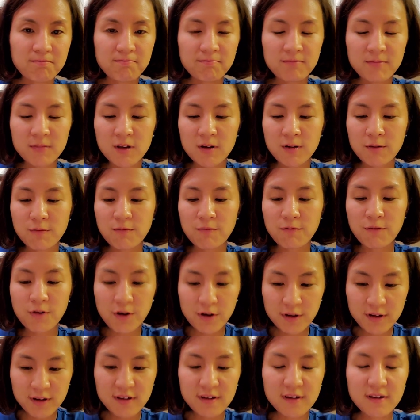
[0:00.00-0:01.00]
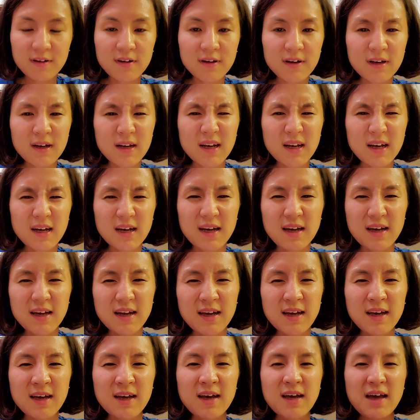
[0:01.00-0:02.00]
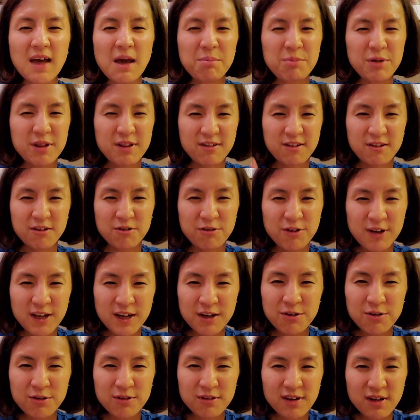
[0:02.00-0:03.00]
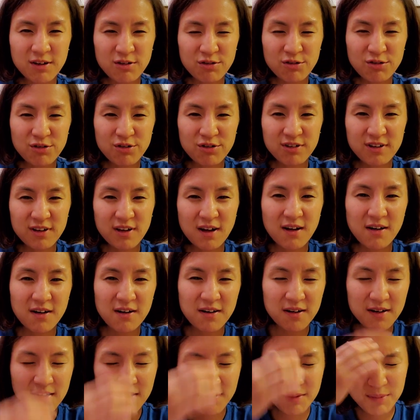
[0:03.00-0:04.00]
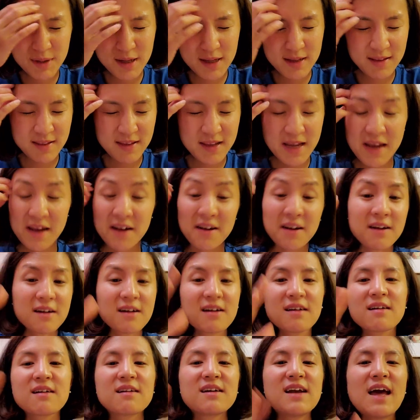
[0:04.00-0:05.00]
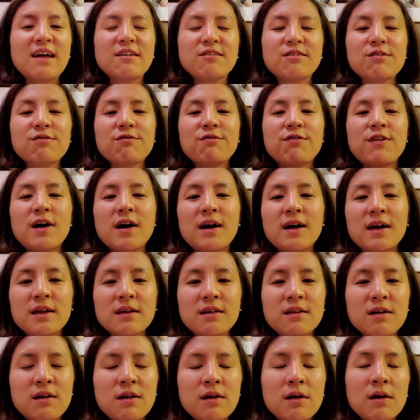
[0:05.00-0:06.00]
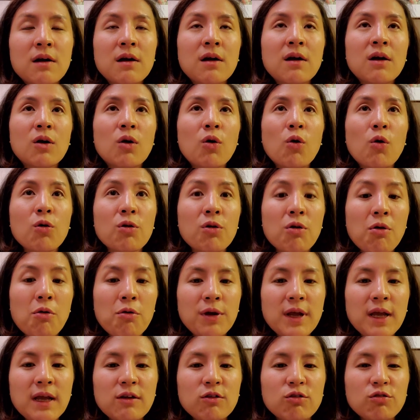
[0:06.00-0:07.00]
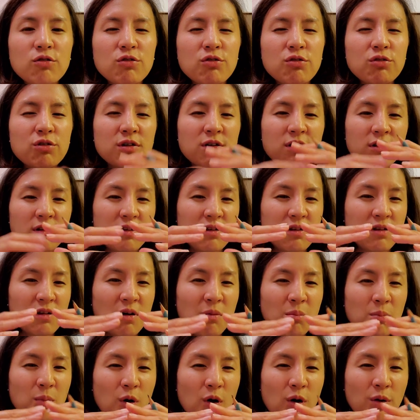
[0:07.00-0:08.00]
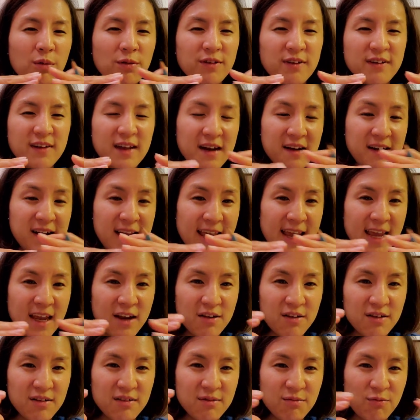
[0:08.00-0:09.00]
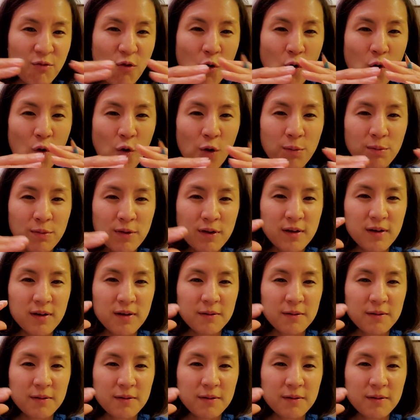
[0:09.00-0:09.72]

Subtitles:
the first epithelial tissues they are classified according to the number of cell layers formed,